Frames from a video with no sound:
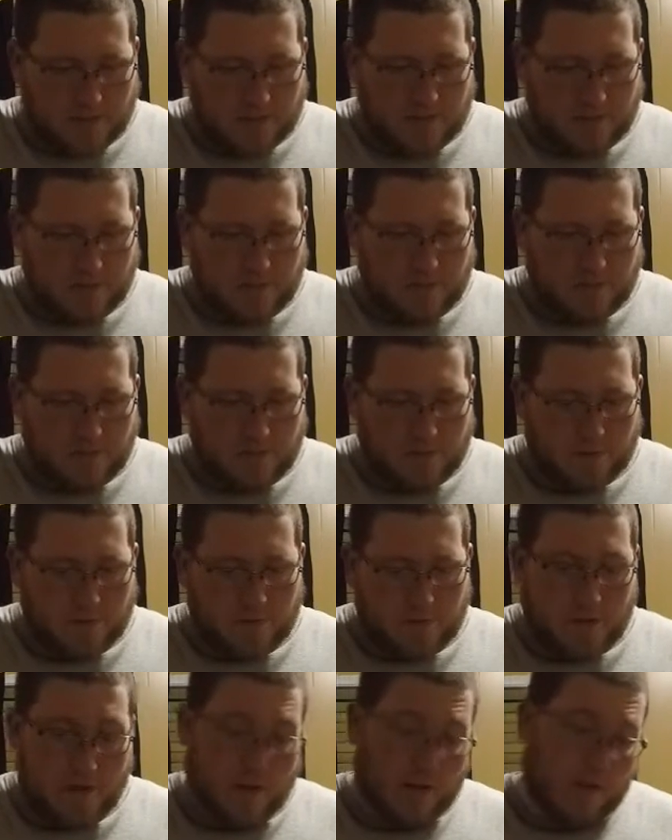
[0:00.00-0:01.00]

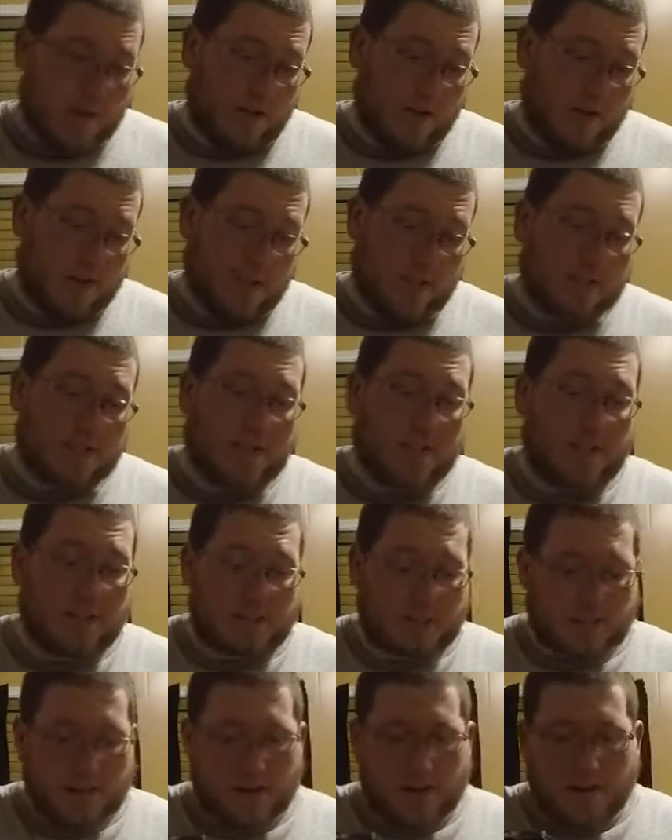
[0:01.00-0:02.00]

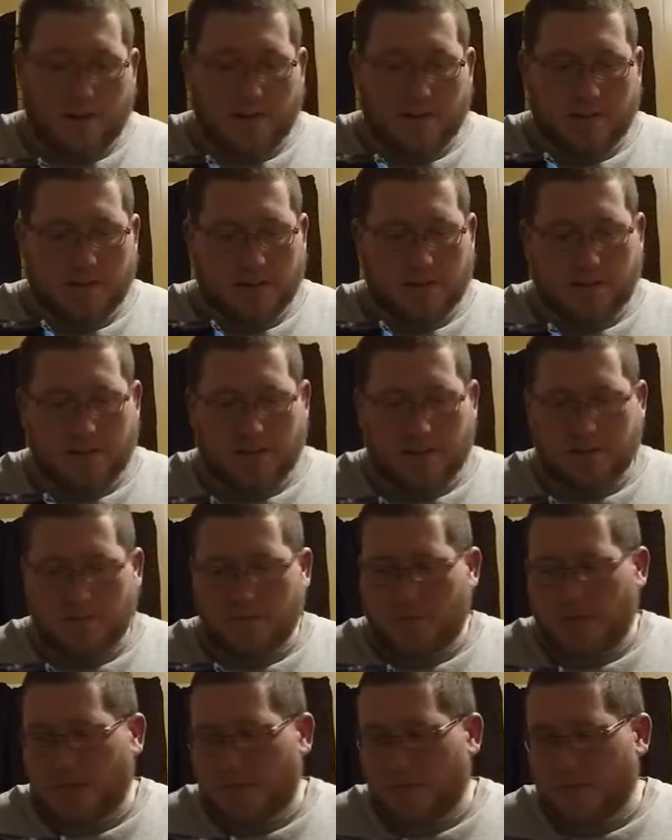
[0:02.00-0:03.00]
6'6"
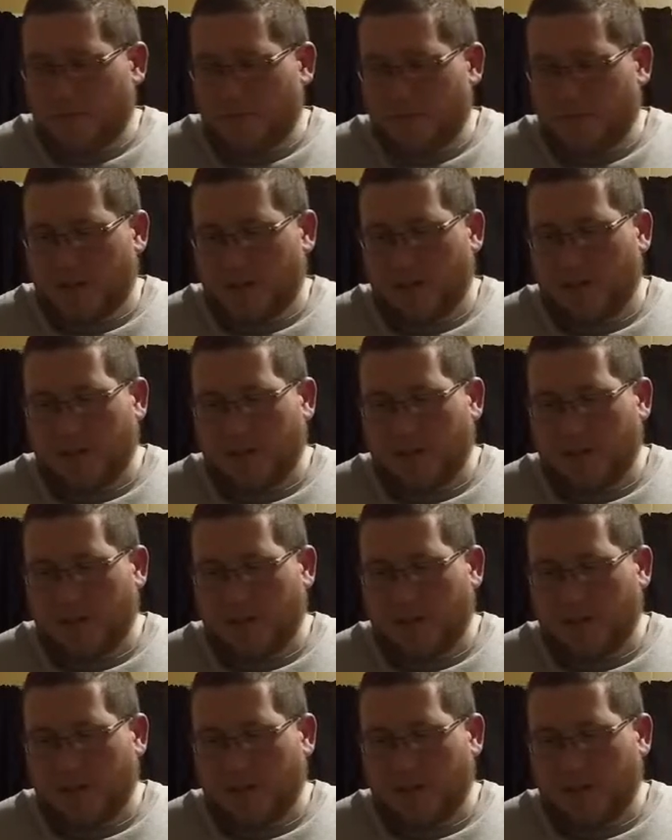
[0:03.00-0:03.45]
medium,